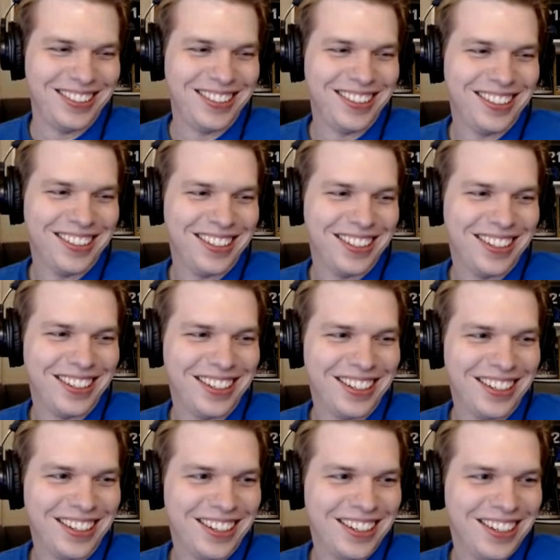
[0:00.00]

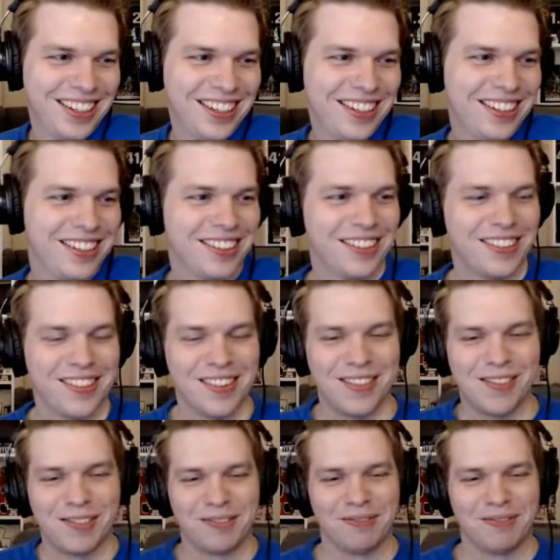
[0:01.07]
No words are spoken by the person on screen.